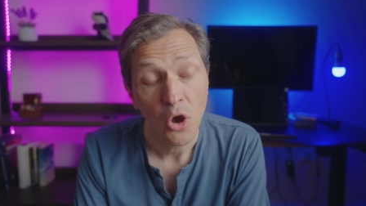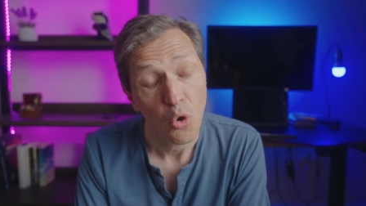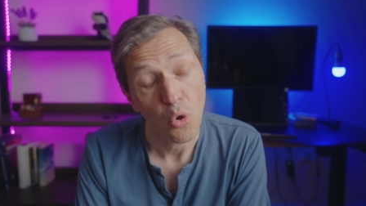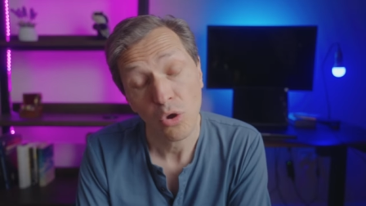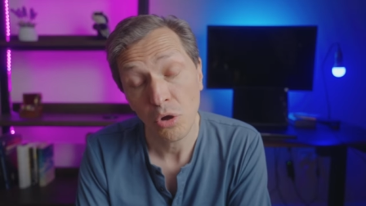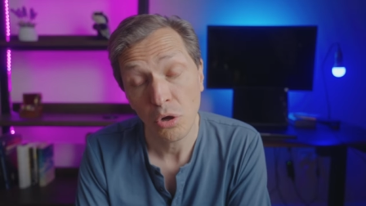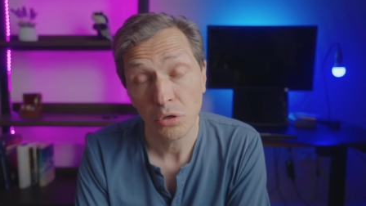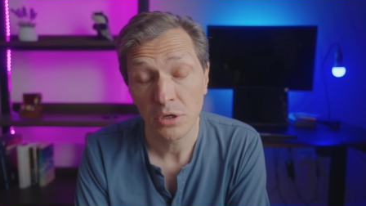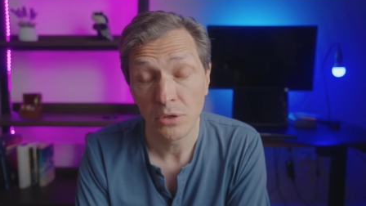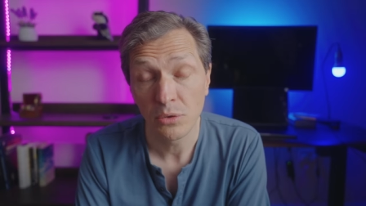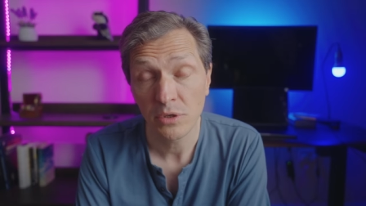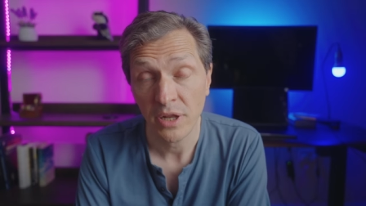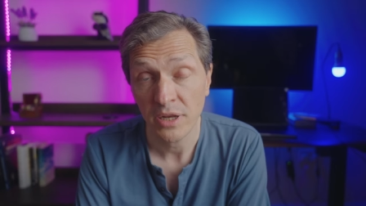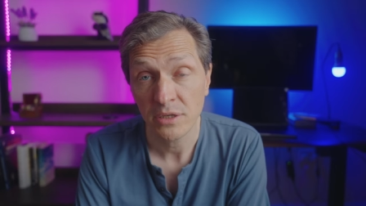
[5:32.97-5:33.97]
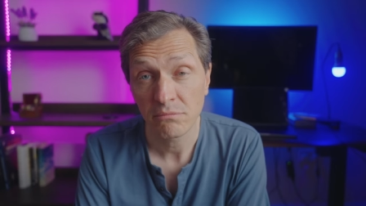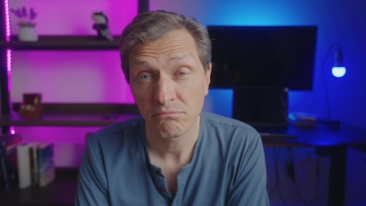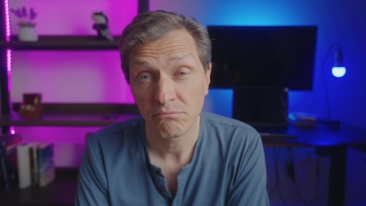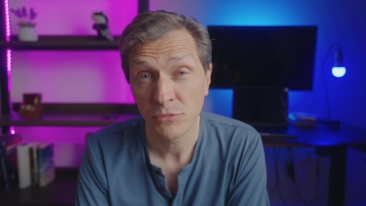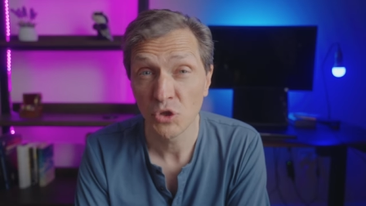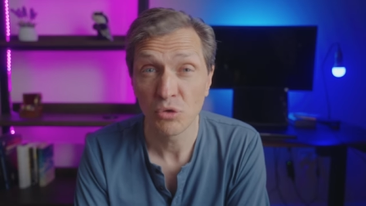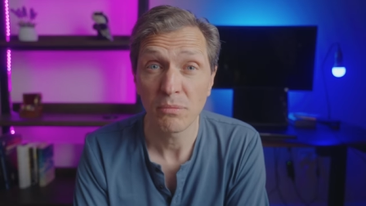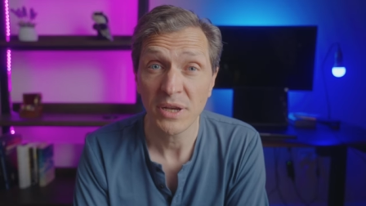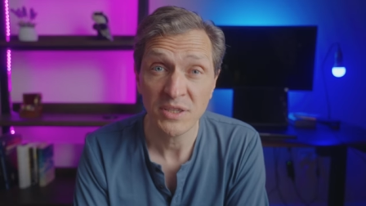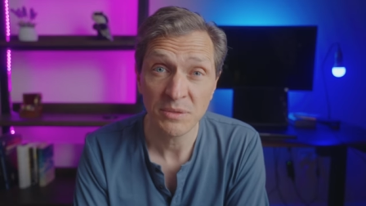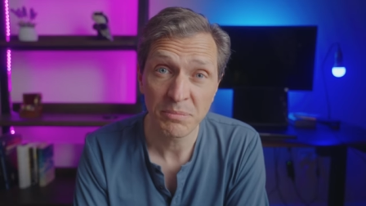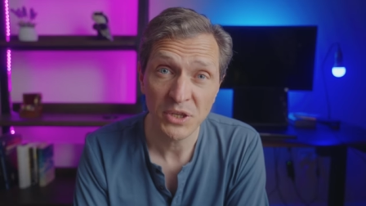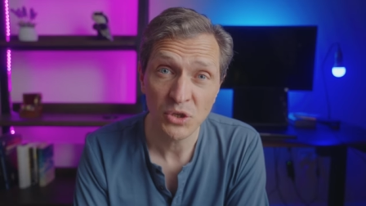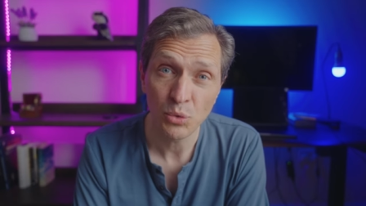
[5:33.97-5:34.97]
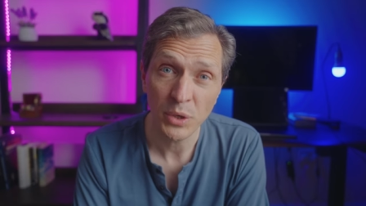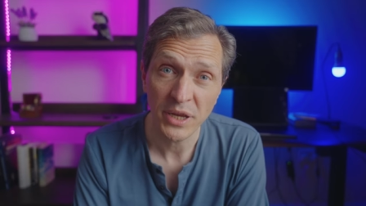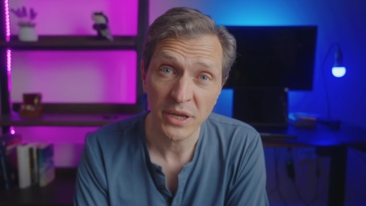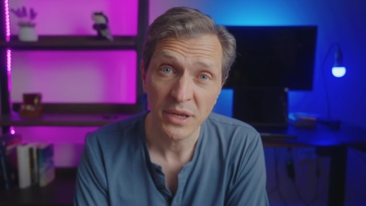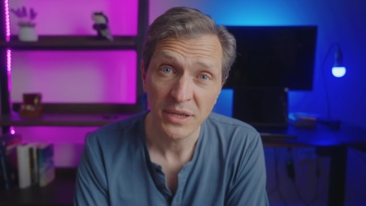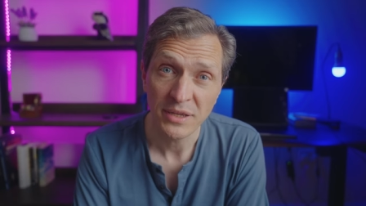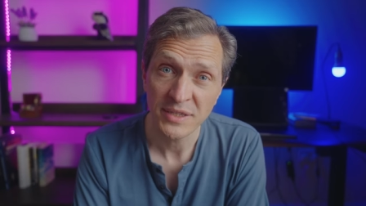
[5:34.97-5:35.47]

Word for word: or conclude that you must be doing